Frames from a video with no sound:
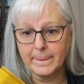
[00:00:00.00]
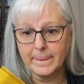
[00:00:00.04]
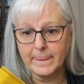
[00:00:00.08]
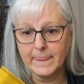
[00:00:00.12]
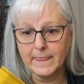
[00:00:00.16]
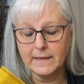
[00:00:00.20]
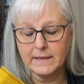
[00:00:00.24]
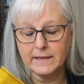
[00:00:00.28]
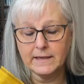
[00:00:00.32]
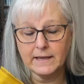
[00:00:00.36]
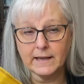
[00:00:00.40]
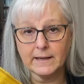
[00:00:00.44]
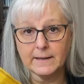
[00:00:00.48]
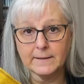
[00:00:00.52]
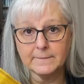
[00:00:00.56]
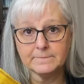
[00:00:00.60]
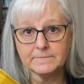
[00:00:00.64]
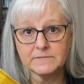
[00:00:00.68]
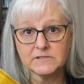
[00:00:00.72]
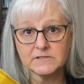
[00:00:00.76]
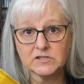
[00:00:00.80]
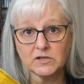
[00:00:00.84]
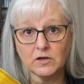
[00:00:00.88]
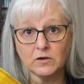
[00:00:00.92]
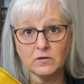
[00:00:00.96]
yeah,
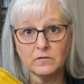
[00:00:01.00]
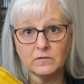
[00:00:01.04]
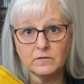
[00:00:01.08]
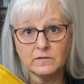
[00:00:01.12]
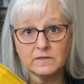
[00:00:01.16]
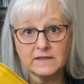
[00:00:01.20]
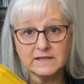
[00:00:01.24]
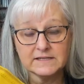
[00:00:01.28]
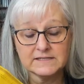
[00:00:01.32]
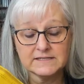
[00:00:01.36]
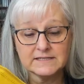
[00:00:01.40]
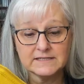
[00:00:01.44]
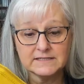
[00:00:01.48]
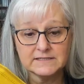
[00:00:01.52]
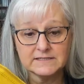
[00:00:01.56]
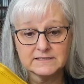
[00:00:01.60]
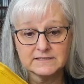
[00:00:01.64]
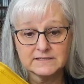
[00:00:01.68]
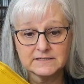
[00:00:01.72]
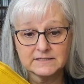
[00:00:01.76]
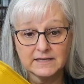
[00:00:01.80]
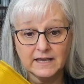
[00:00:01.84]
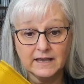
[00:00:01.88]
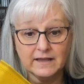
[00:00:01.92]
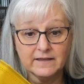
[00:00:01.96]
so this
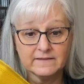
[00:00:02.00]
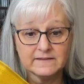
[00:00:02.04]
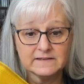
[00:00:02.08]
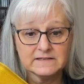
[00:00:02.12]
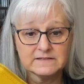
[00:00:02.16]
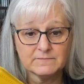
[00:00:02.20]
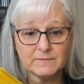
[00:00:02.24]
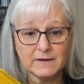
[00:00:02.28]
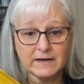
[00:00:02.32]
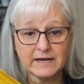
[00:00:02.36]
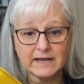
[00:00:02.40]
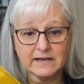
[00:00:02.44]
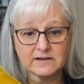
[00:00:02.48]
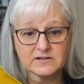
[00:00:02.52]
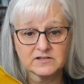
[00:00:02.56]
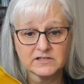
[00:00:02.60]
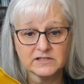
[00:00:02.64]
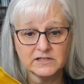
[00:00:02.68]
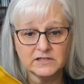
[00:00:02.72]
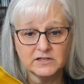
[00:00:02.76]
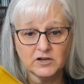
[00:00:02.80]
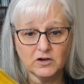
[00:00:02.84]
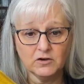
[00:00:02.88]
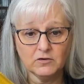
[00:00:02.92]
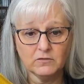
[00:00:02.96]
might
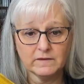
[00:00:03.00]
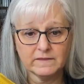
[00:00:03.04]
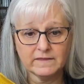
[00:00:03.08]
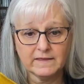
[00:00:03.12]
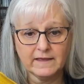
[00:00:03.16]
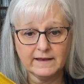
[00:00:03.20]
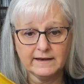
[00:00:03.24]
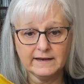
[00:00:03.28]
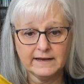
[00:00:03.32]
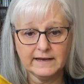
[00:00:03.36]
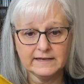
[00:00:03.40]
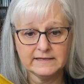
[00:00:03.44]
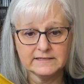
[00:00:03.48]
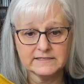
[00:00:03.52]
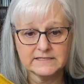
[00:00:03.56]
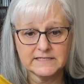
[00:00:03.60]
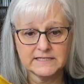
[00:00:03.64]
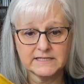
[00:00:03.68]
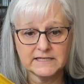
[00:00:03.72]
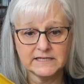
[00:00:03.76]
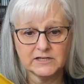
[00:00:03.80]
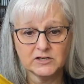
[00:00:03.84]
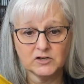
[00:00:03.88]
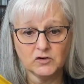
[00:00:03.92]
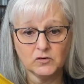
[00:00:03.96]
actually go with that
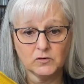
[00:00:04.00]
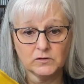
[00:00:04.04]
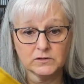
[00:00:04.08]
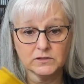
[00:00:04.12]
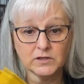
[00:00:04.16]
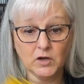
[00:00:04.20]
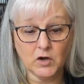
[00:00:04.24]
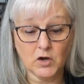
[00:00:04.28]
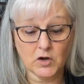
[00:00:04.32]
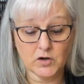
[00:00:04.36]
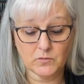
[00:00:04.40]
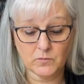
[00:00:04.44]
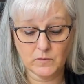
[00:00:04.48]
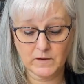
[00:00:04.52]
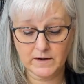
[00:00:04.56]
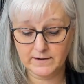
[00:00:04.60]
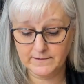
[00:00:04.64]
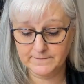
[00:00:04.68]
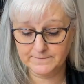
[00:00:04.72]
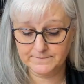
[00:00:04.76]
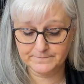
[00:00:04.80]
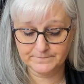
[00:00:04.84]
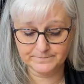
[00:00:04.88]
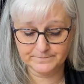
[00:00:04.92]
antique gold hardware.